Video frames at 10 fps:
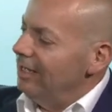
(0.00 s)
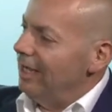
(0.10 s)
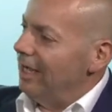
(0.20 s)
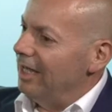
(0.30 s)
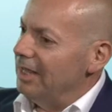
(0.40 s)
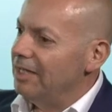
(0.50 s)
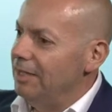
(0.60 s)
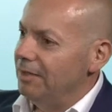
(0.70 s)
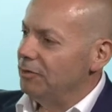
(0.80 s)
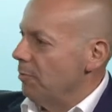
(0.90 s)
And the
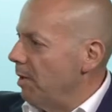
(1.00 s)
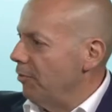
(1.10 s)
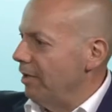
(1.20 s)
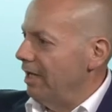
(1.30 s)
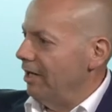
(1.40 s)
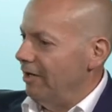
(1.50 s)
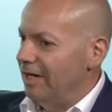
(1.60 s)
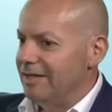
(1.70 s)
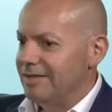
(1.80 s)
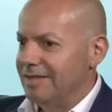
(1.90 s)
key thing to remember there
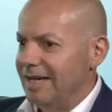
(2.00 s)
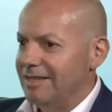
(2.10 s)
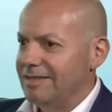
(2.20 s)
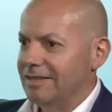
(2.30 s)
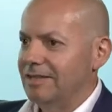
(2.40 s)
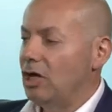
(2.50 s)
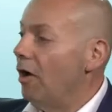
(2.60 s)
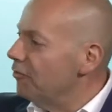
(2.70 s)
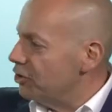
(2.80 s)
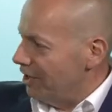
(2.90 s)
is that it's a
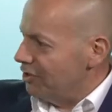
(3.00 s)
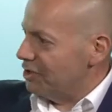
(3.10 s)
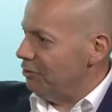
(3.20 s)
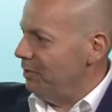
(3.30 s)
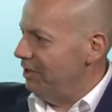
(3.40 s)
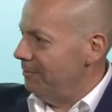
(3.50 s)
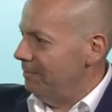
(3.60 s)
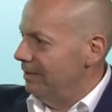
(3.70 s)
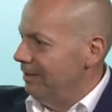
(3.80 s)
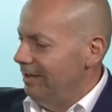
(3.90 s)
conversational medium,
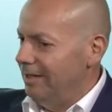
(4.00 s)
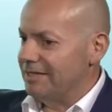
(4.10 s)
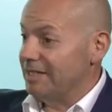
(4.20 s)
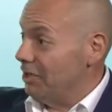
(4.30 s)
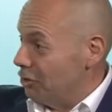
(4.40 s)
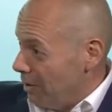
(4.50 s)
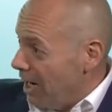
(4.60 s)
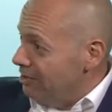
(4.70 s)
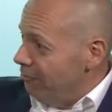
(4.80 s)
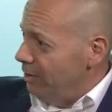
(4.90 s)
it's an
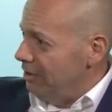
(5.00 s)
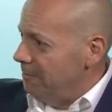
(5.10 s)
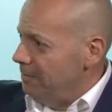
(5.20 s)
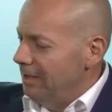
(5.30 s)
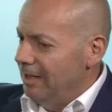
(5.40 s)
interactive medium.